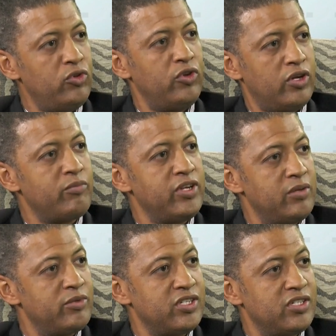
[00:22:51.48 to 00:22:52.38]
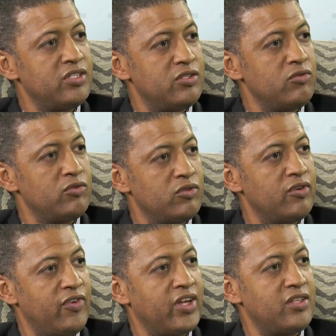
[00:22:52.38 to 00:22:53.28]
not be in a position to
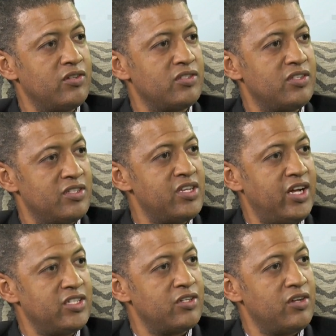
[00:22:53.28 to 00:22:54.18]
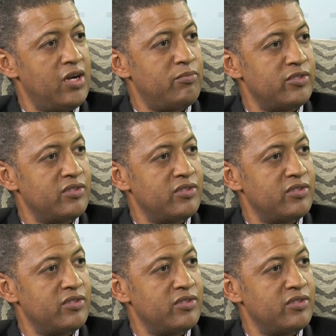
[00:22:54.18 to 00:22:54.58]
affect the 90 good apples.